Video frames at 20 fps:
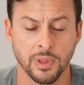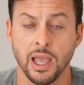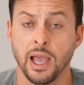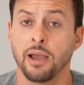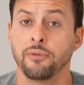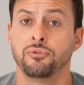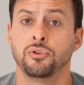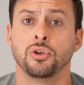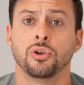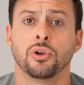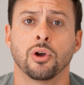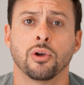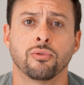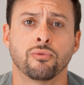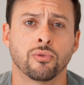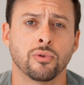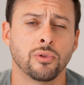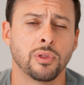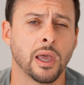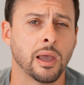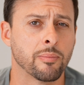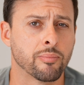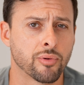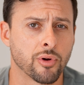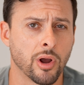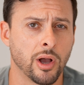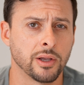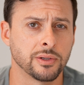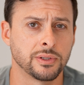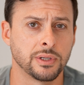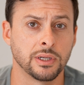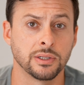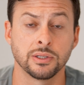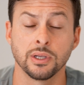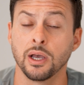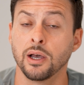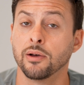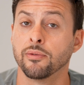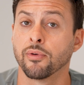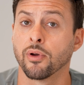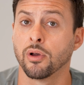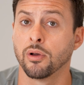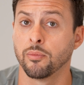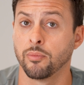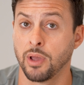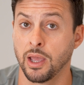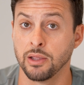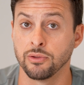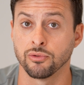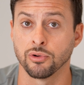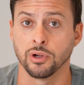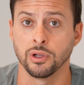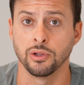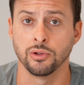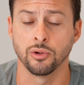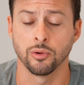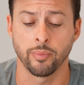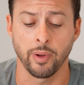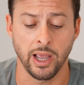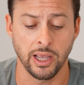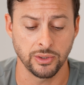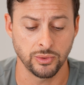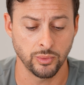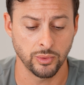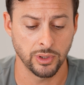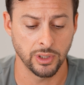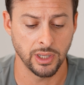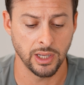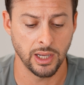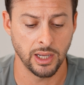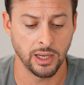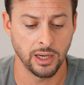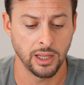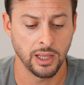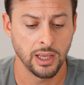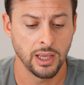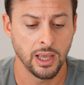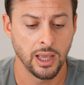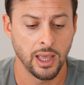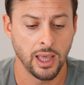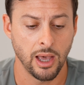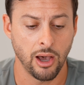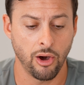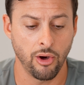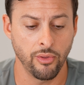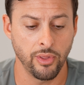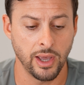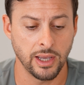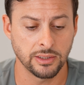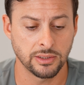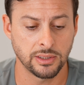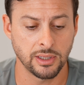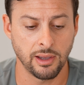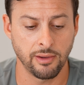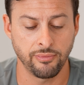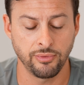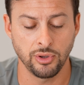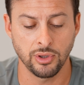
After you go through that process of entering in your password again, all that stuff.